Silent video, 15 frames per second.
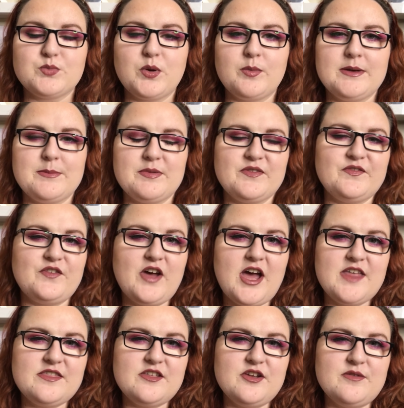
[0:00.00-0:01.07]
probably
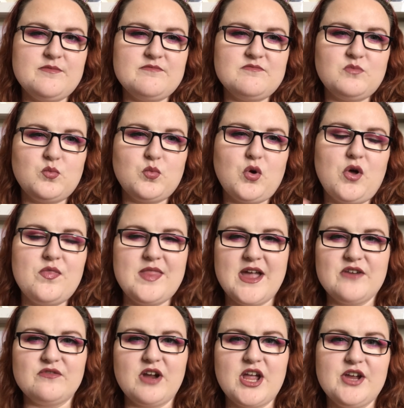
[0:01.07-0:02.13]
prefer them on
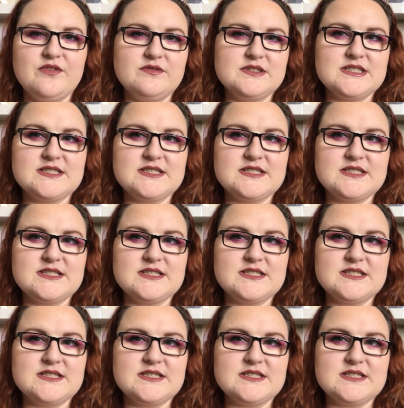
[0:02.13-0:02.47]
their own.